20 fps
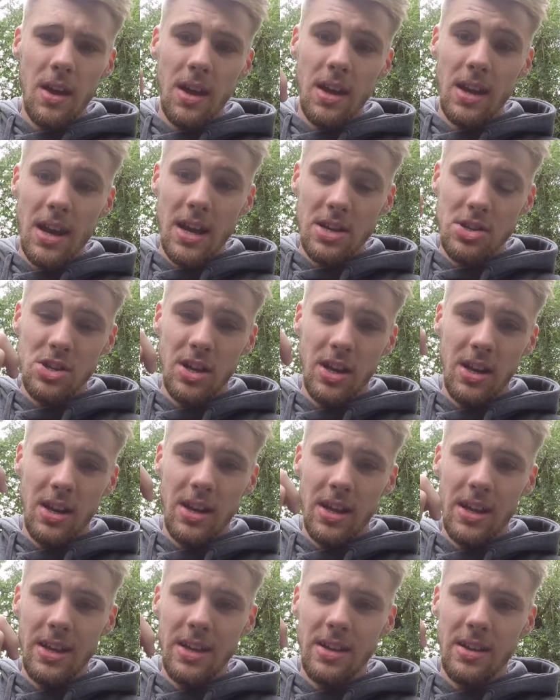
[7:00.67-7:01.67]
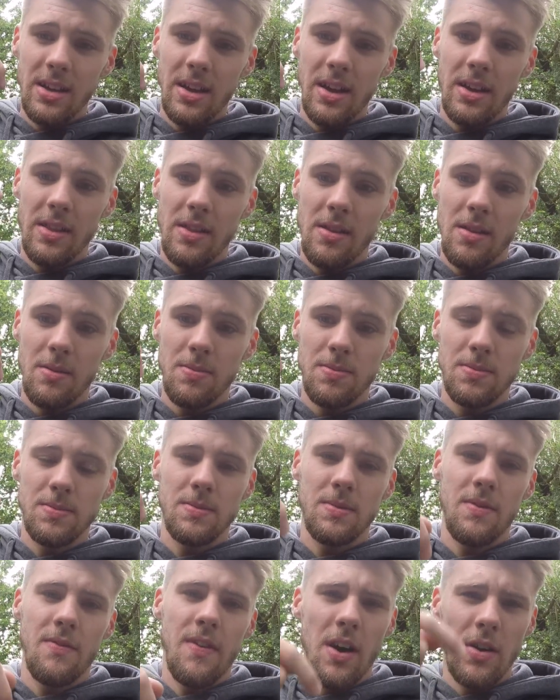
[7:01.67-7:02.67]
had actually leaked. The
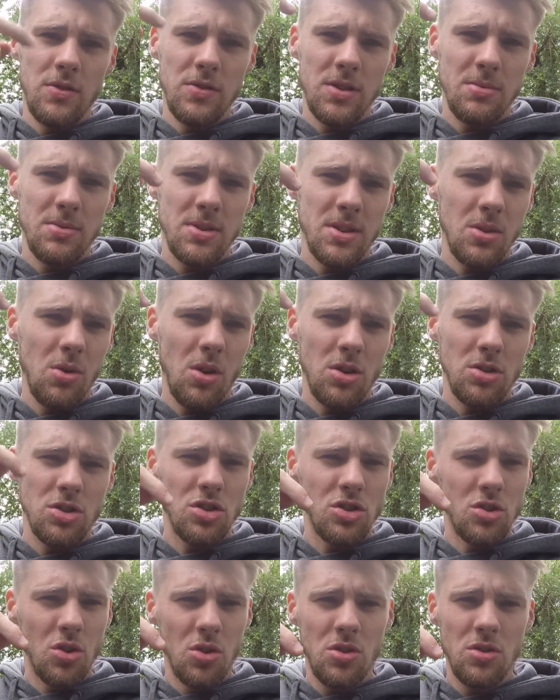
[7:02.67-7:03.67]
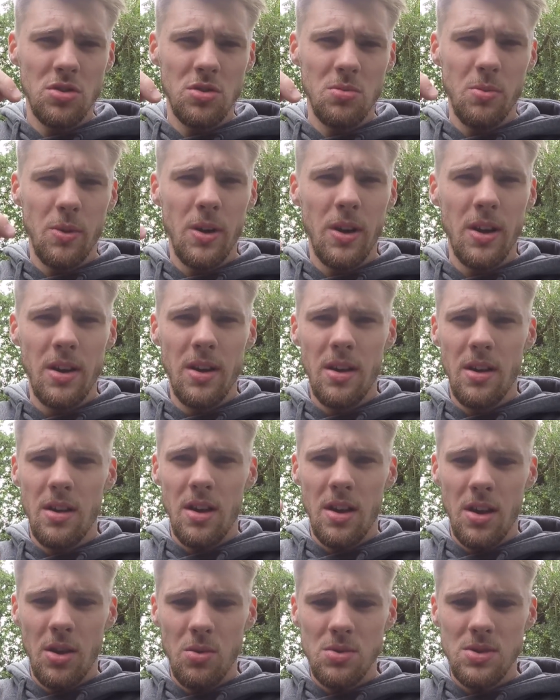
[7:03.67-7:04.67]
valve stem seal got stuck somewhere,
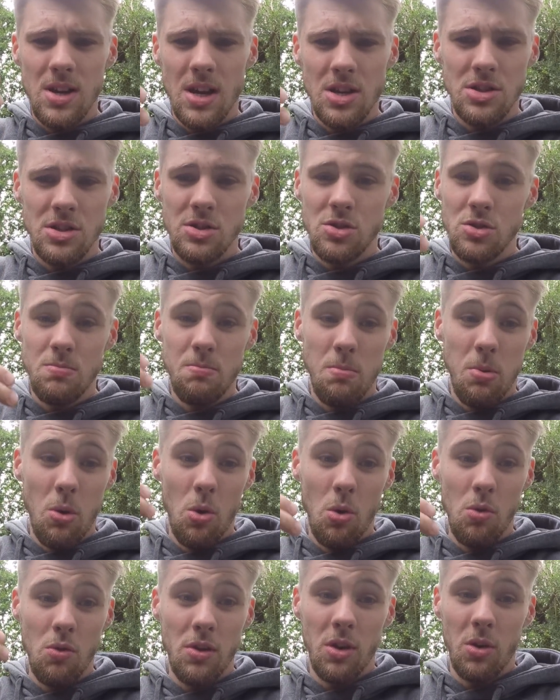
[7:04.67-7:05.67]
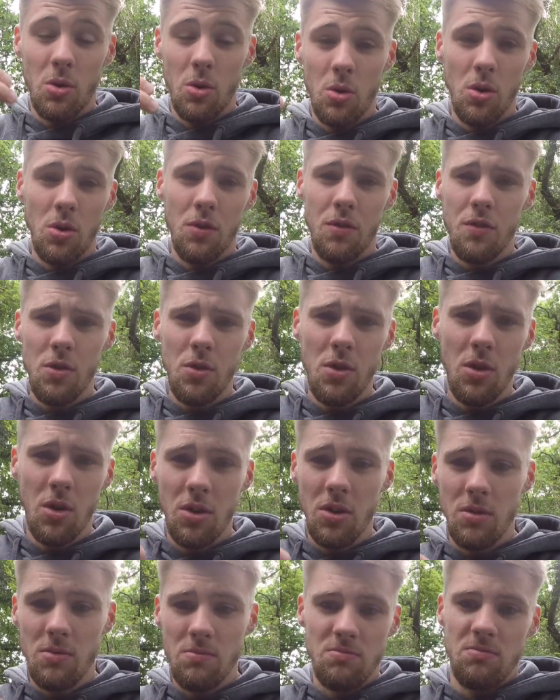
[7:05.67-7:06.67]
and it was actually just pouring oil
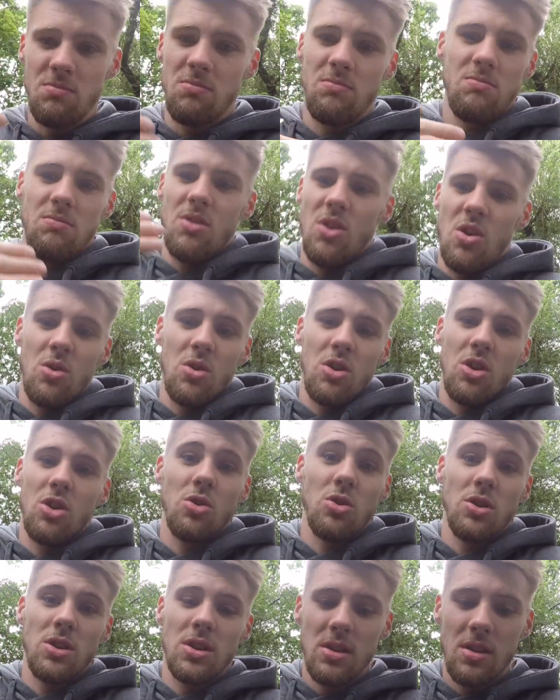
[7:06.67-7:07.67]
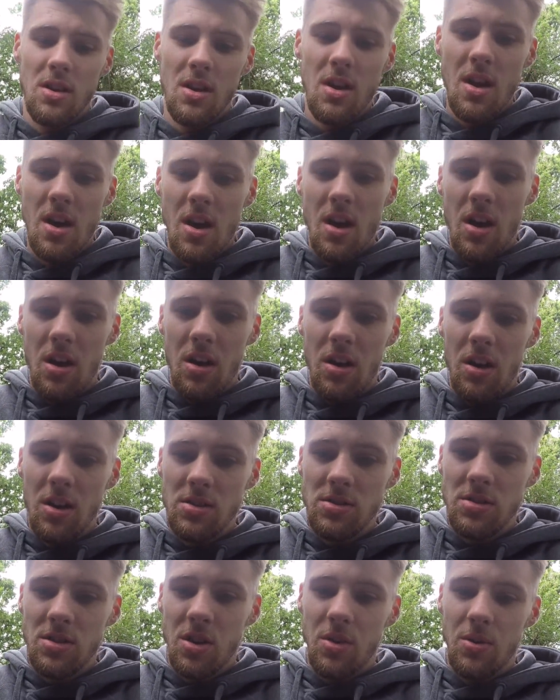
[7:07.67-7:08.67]
through like a good one.
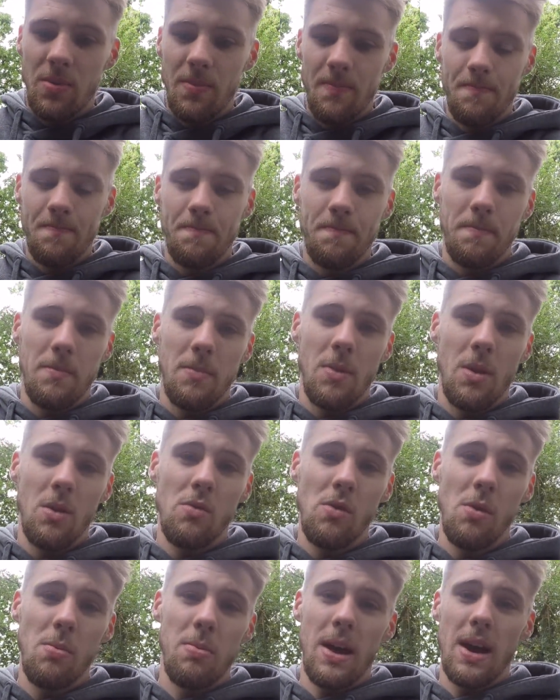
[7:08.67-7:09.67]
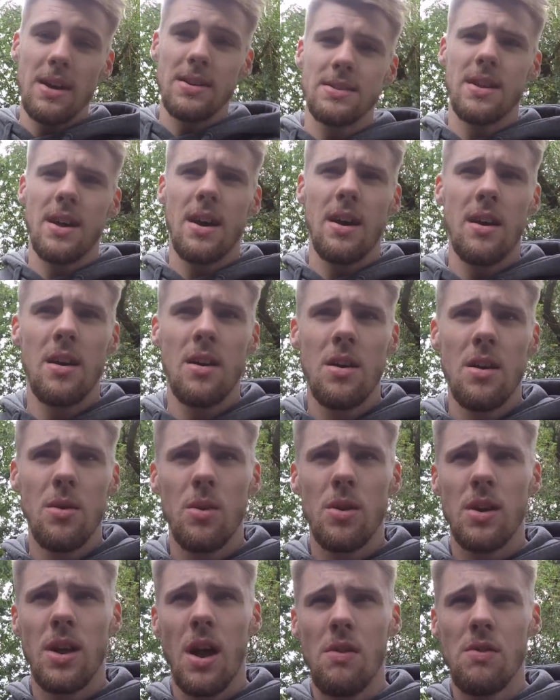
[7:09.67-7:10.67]
So replace that.
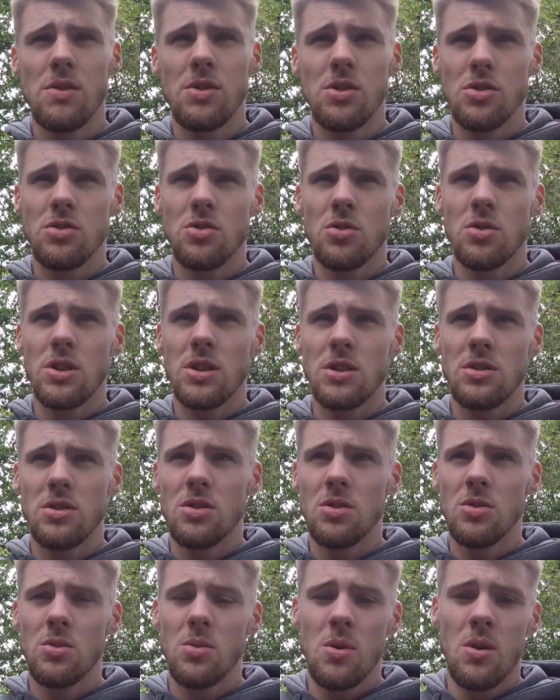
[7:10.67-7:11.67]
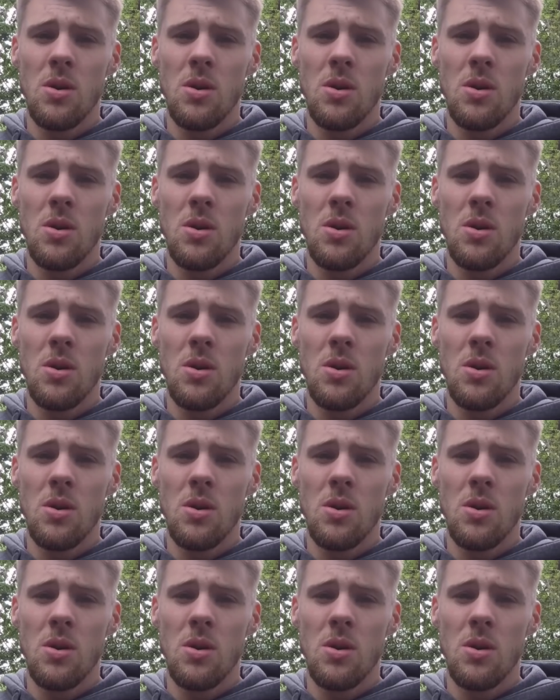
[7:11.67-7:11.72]
The garage I took it to,